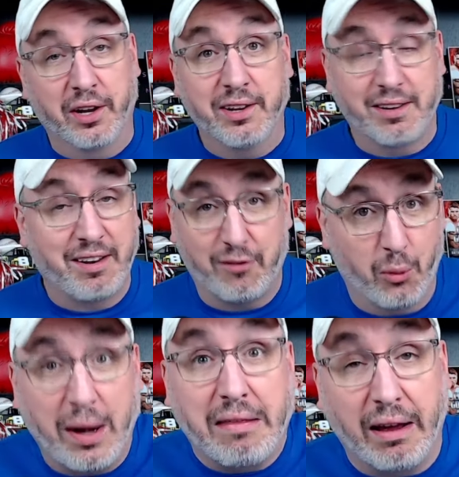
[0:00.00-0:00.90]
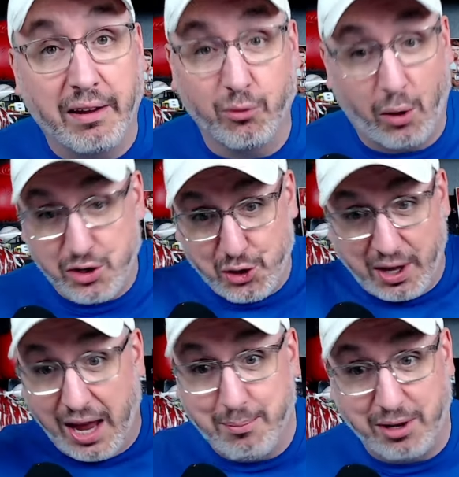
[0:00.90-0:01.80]
He doesn't do anything. Watch
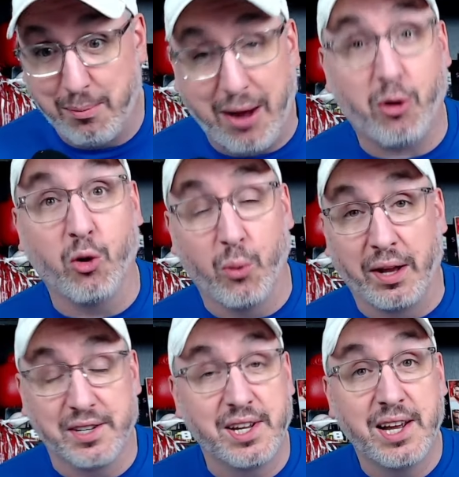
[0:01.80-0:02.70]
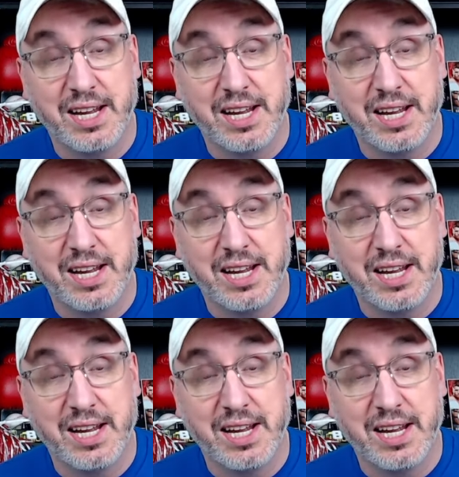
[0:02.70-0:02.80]
the game. Doesn't matter who wins.